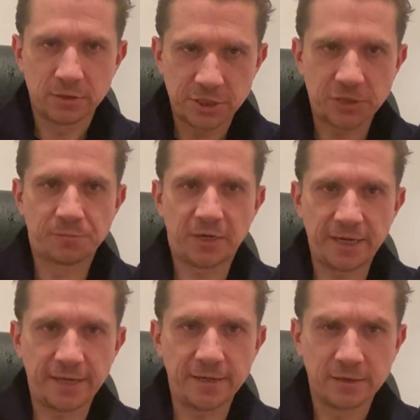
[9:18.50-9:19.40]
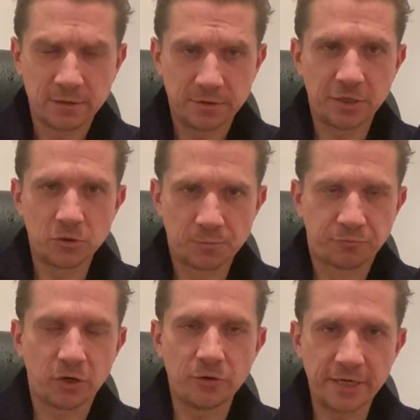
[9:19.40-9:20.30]
display those
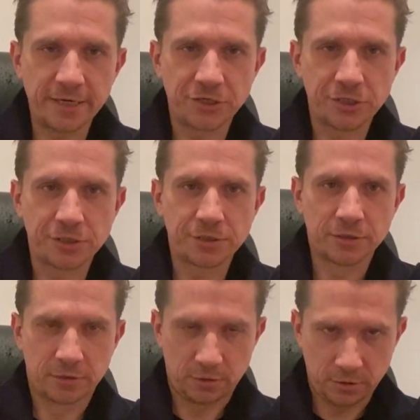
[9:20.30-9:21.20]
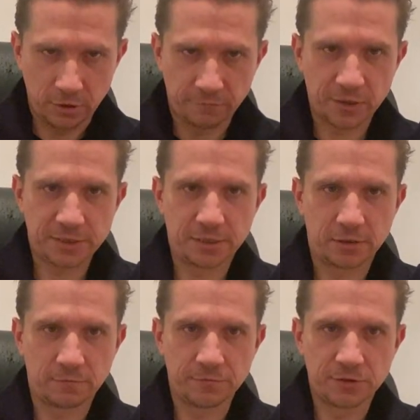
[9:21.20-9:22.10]
broken edges of
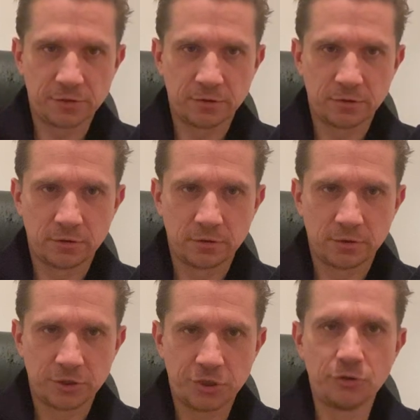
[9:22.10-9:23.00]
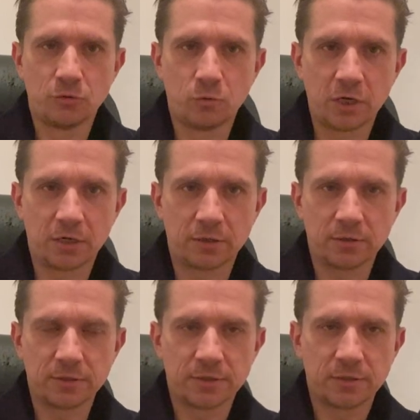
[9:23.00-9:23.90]
ourselves to the
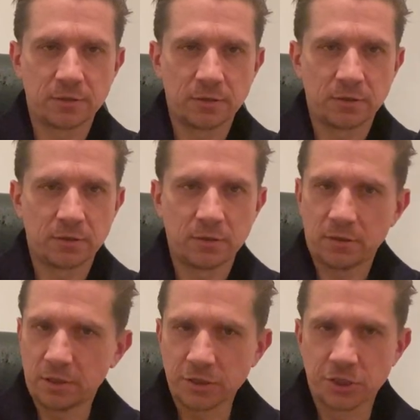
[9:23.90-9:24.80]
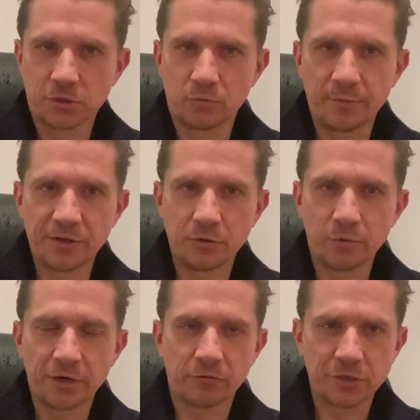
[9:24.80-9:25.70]
world and to the women that
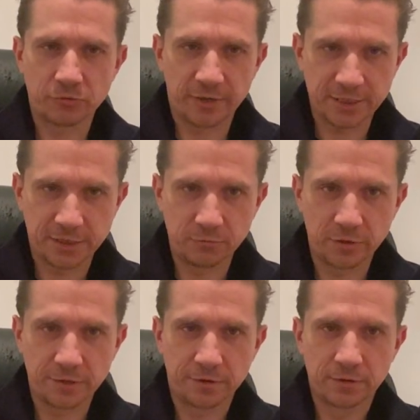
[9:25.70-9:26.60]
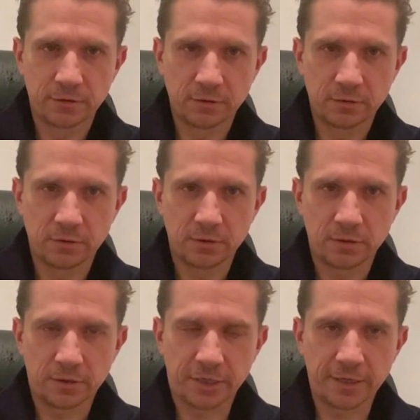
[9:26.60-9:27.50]
we are interacting with.
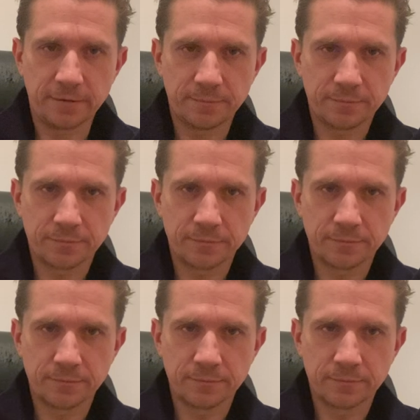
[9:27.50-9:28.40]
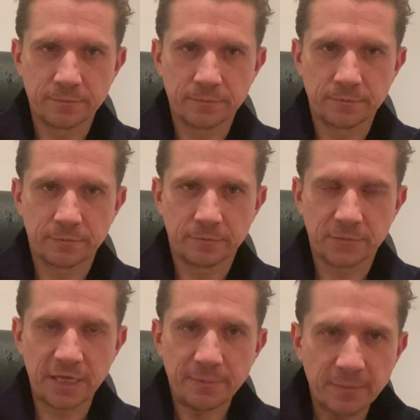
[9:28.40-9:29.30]
Okay?
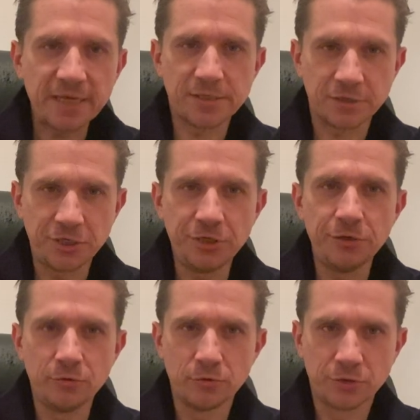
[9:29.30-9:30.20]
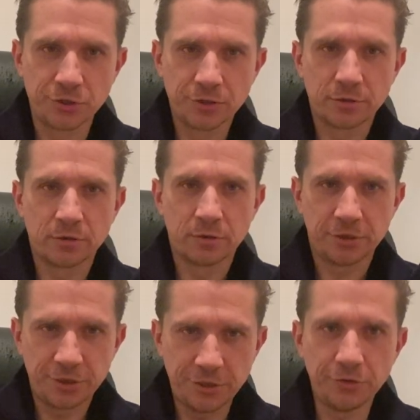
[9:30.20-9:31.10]
It makes a huge,
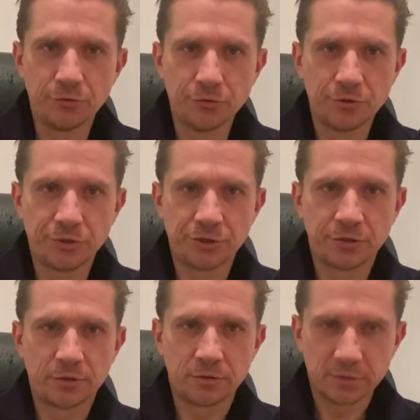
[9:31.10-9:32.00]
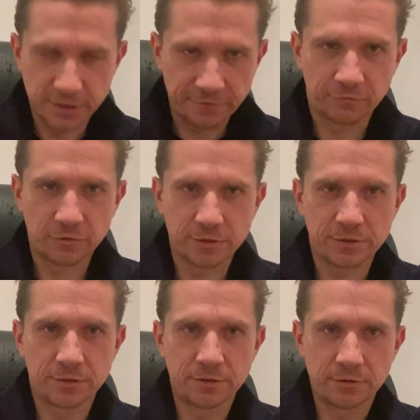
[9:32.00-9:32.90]
huge
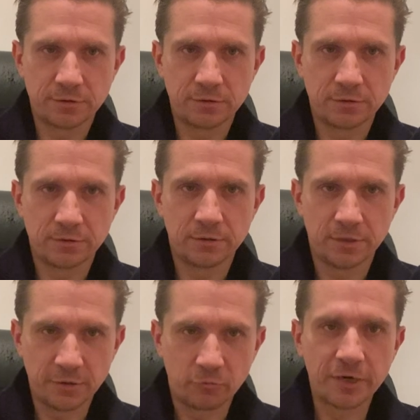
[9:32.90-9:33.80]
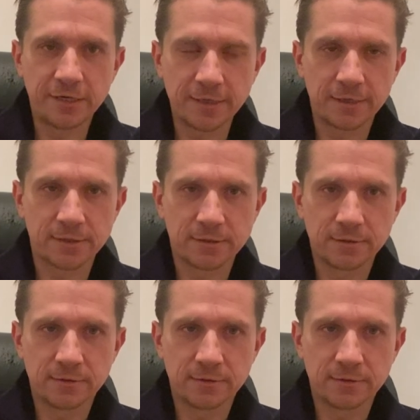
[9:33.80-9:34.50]
difference. It really does.